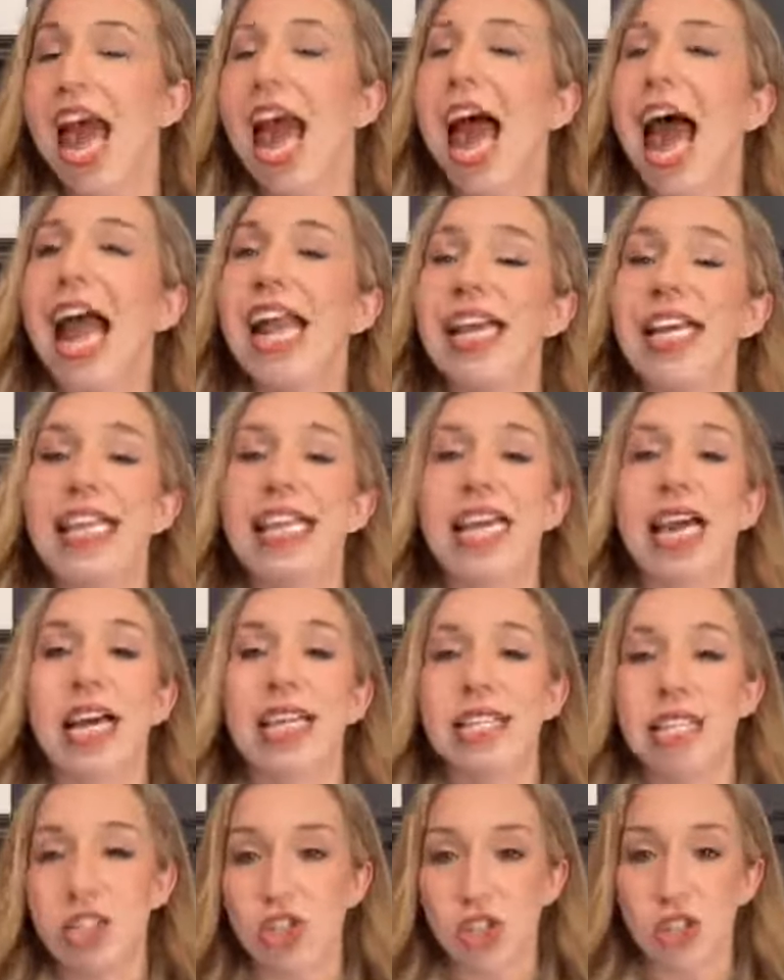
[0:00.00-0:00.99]
Anything
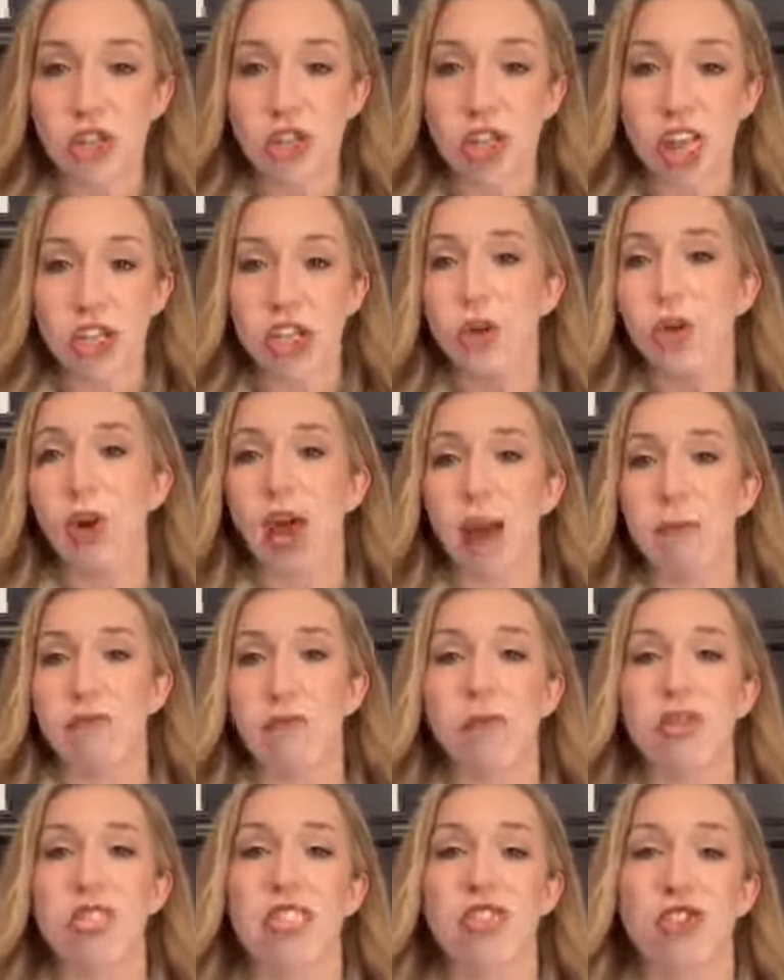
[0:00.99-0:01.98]
additional that you grab
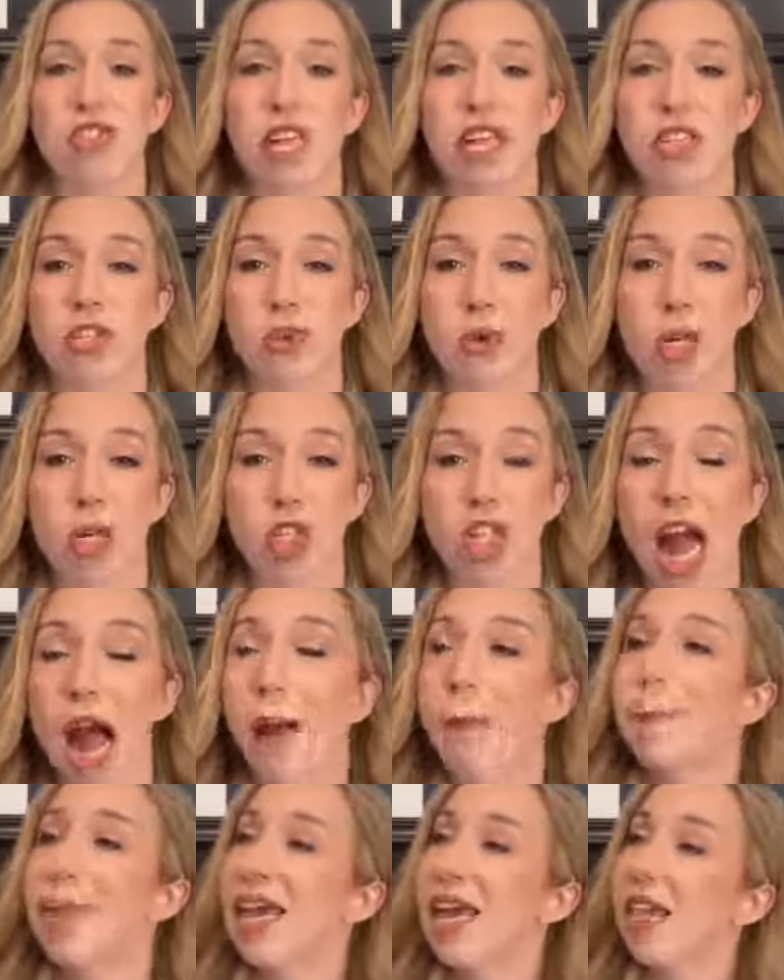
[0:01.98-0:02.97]
from the Teacher Next Door
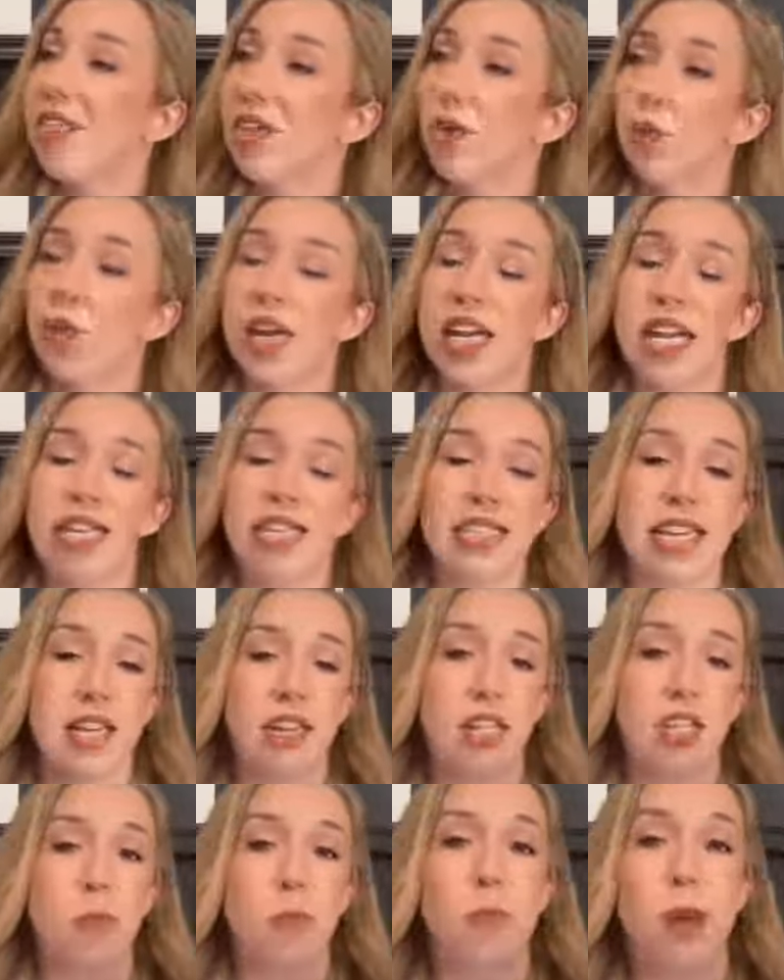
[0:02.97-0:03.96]
shop, be it the Reading
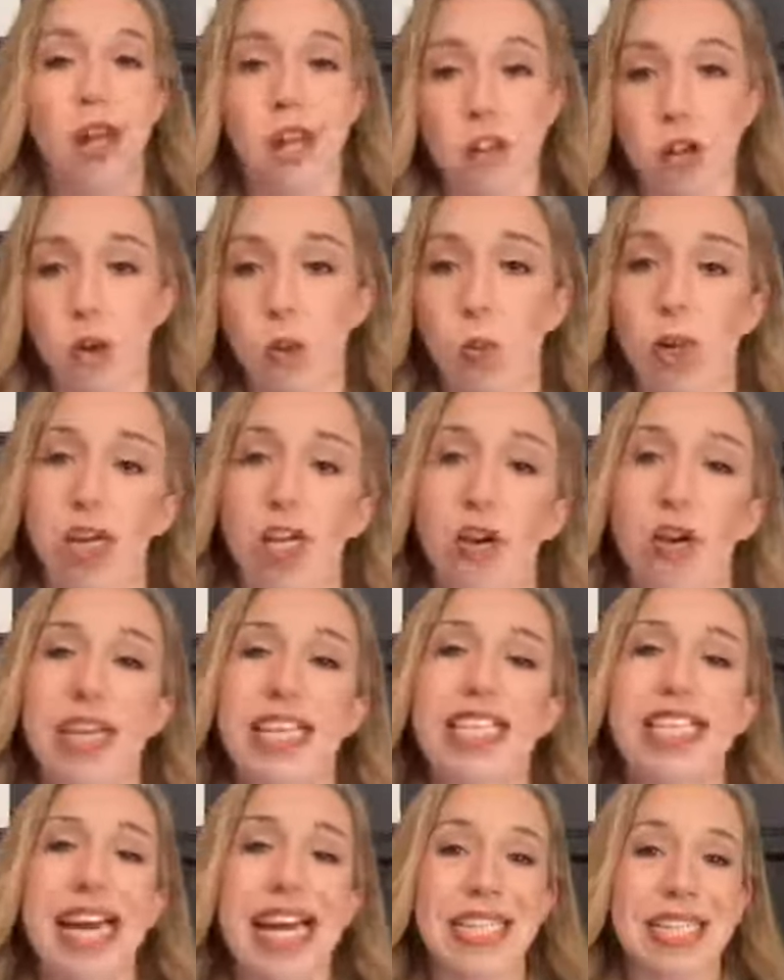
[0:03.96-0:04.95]
Standards bundle where you're
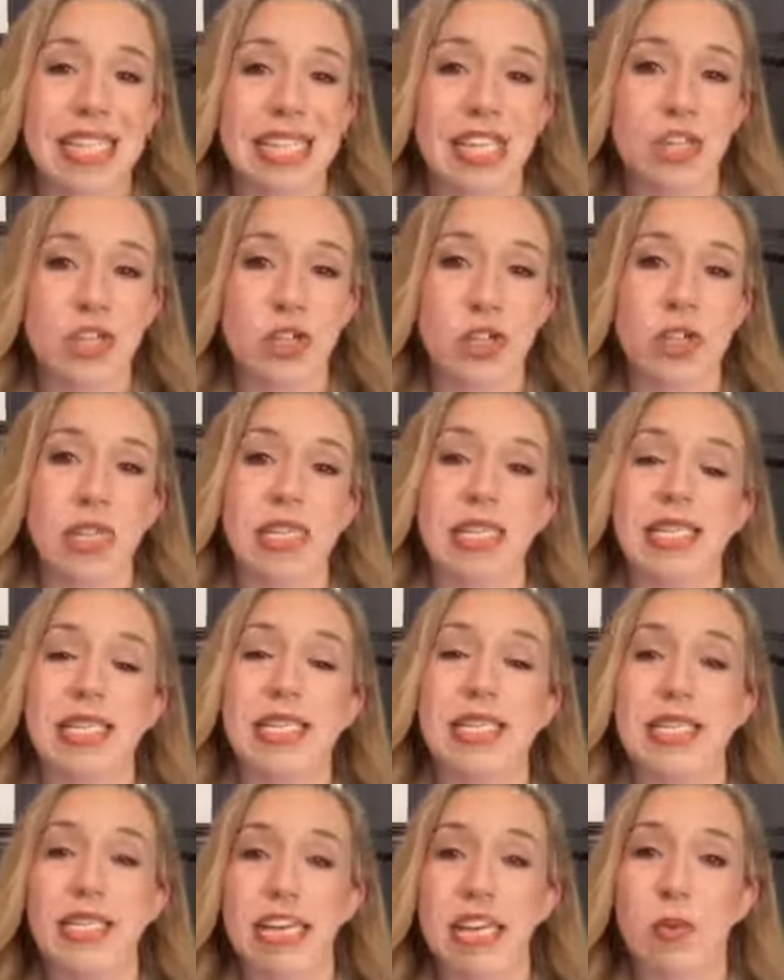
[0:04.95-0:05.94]
assessing students
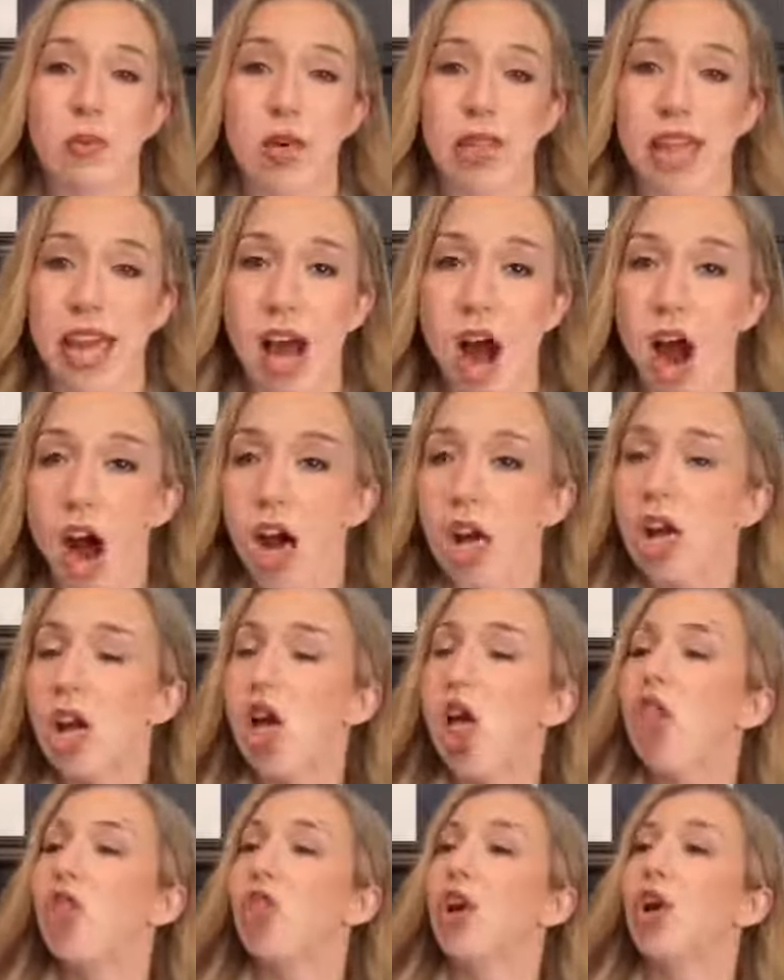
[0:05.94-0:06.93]
and seeing where they are,
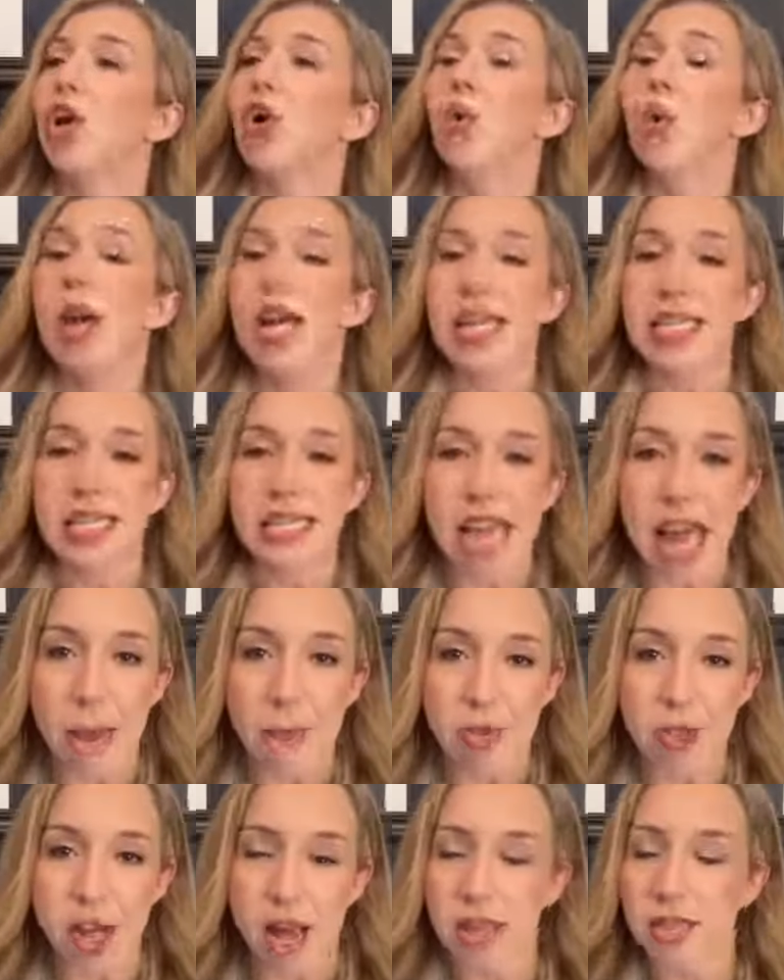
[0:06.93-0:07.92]
they're quick
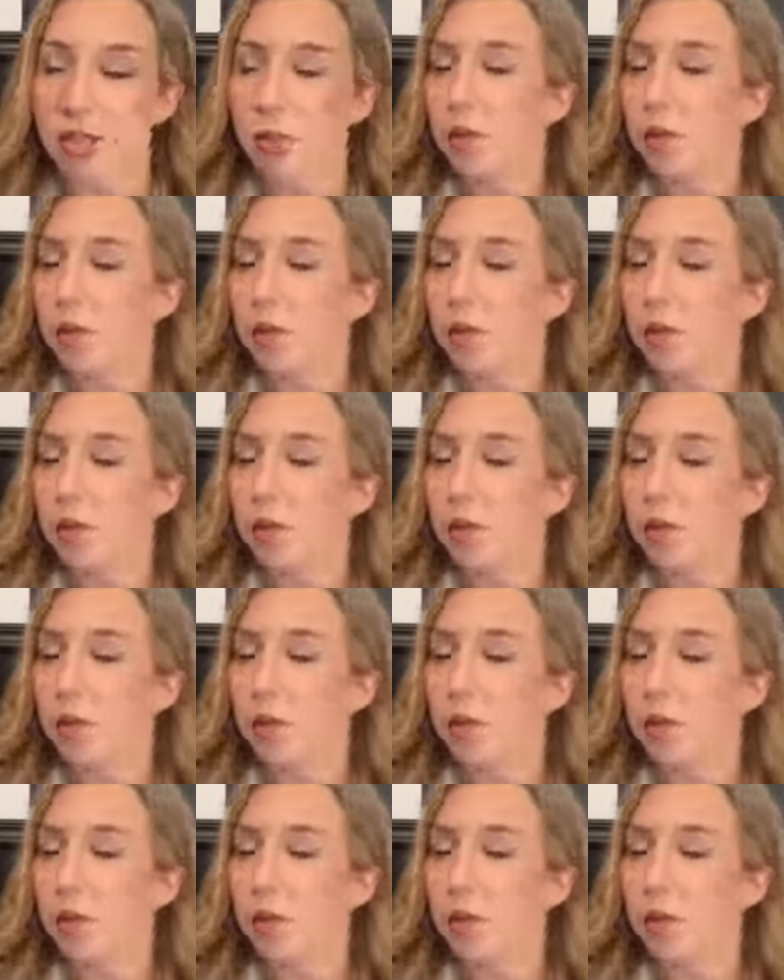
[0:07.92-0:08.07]
snapshots.